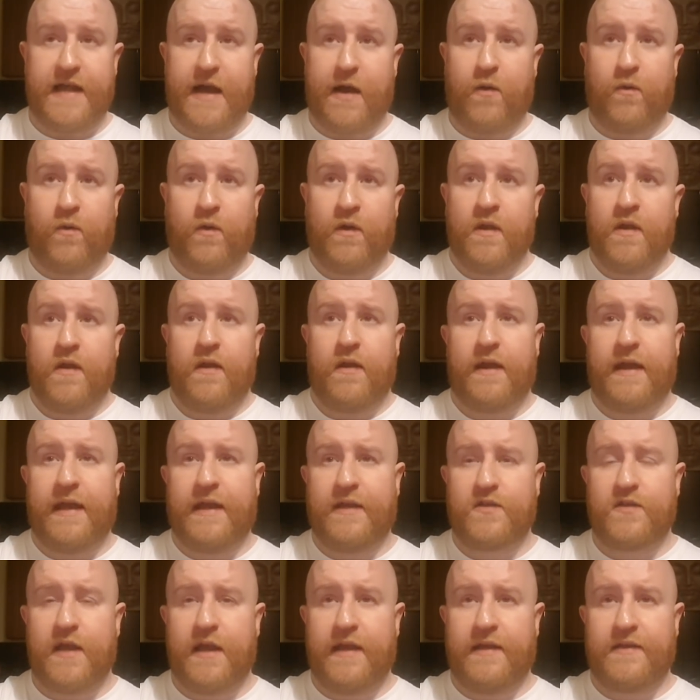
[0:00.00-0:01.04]
Now,
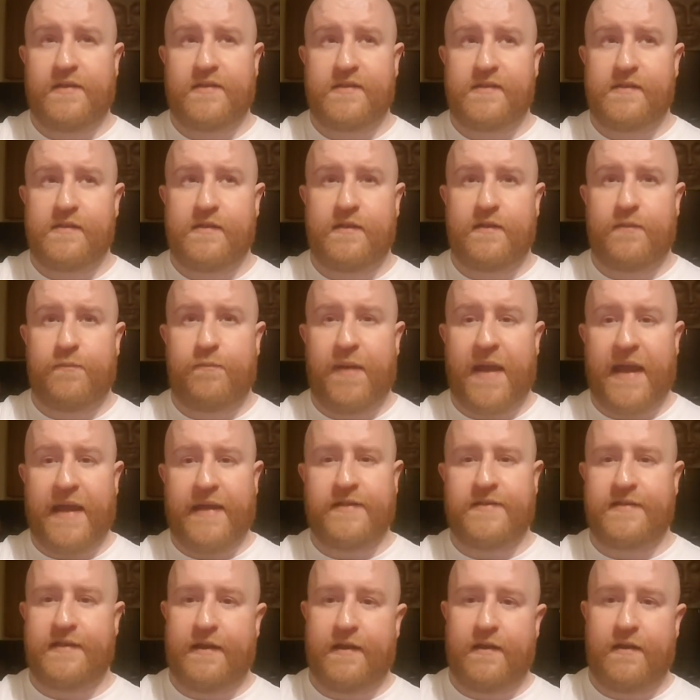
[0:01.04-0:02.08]
it's
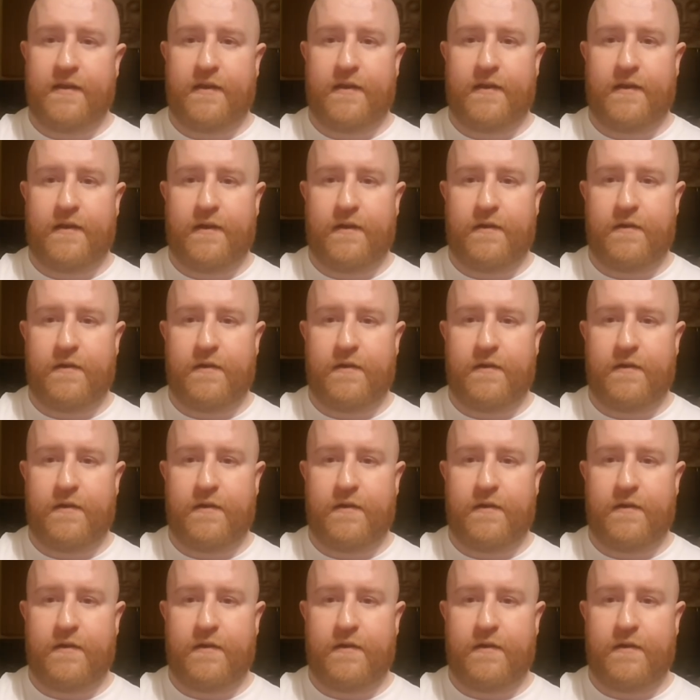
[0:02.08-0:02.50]
painted